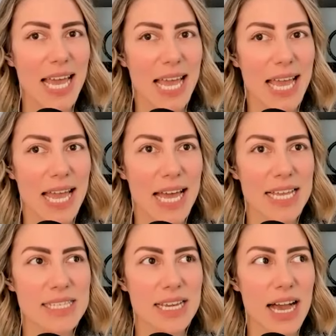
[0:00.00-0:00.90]

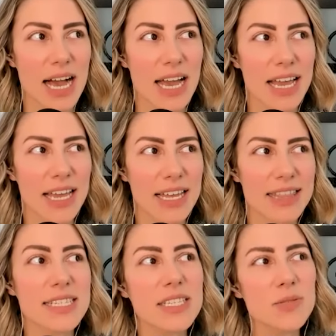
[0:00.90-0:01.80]
And
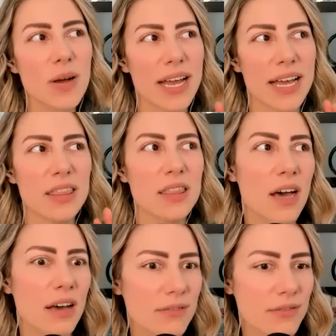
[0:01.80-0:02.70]
this is why I
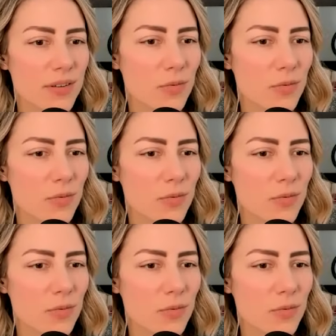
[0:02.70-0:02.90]
love